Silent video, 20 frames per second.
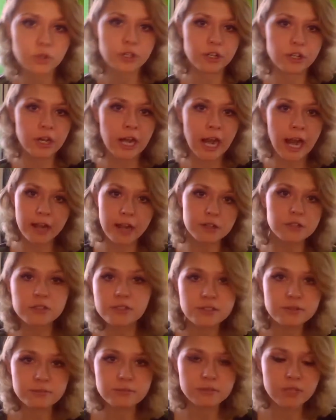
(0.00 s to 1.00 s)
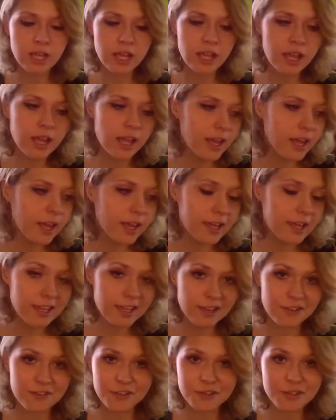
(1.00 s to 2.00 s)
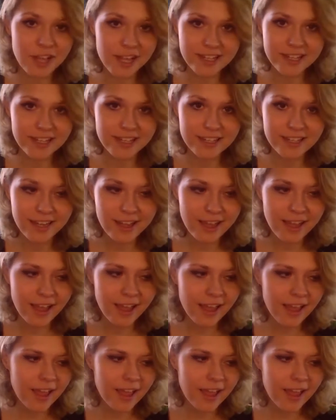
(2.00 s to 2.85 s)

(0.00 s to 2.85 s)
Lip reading: or your house if you like it.